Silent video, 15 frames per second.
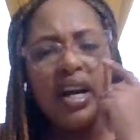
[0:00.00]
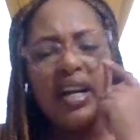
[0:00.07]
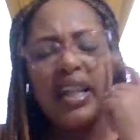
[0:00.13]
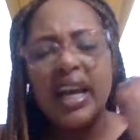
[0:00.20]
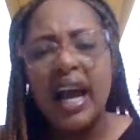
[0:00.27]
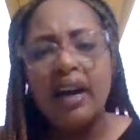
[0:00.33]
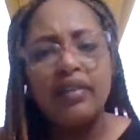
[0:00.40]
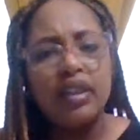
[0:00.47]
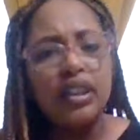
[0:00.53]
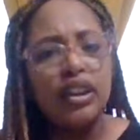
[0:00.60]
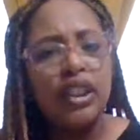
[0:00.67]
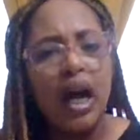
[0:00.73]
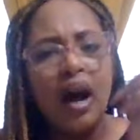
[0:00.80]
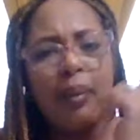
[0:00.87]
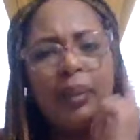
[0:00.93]
they could have a good
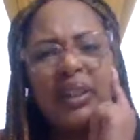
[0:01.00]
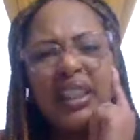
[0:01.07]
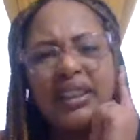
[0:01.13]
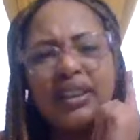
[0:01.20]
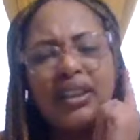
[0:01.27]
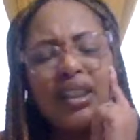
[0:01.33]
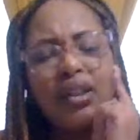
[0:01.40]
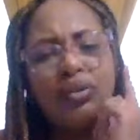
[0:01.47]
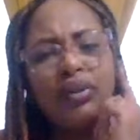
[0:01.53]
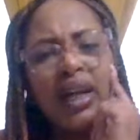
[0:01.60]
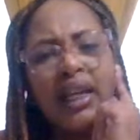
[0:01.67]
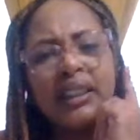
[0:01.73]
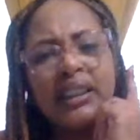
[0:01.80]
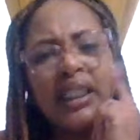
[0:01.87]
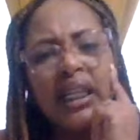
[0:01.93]
job, but they're still
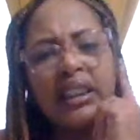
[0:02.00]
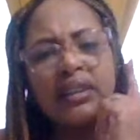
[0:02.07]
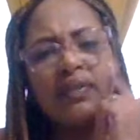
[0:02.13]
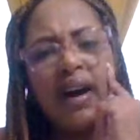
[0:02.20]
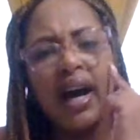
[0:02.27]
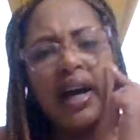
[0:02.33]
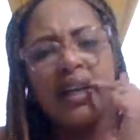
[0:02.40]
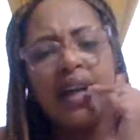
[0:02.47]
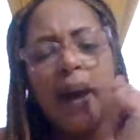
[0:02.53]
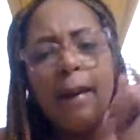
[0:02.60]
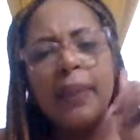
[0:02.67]
not satisfied.